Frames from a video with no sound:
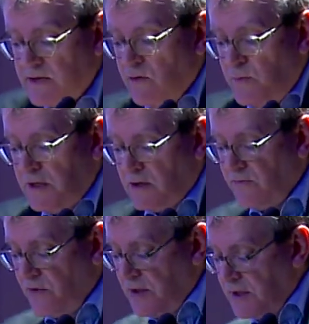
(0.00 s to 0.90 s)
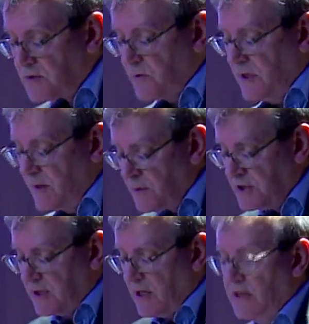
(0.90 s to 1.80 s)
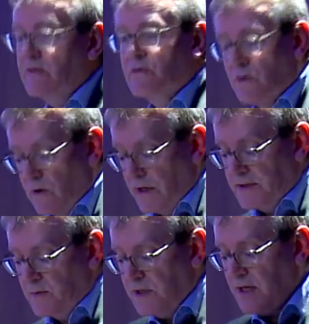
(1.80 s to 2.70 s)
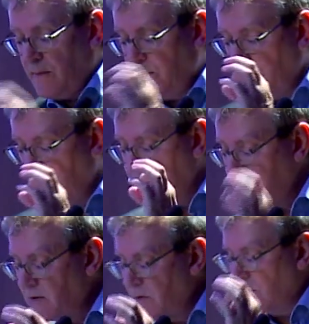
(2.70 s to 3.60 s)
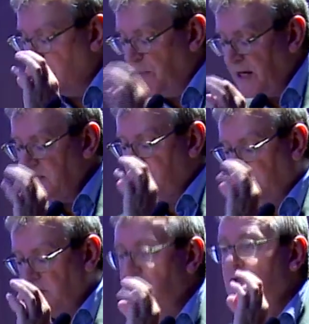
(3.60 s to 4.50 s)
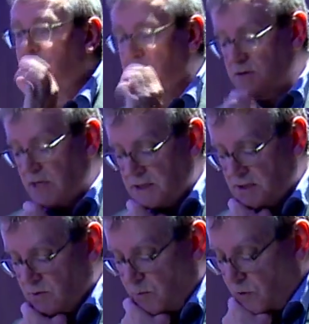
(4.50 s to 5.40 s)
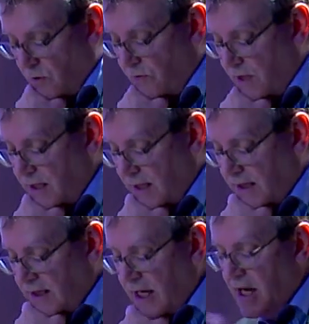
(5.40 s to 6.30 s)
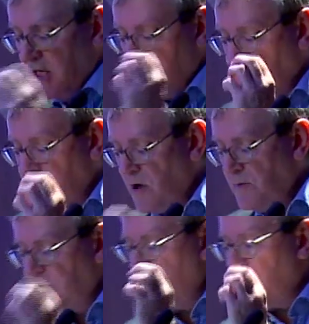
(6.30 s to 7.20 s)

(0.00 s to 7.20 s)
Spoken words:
to have been converted into an image, a kind of drawing, to become the material, the base for these new constructions of pure thinking. So geometry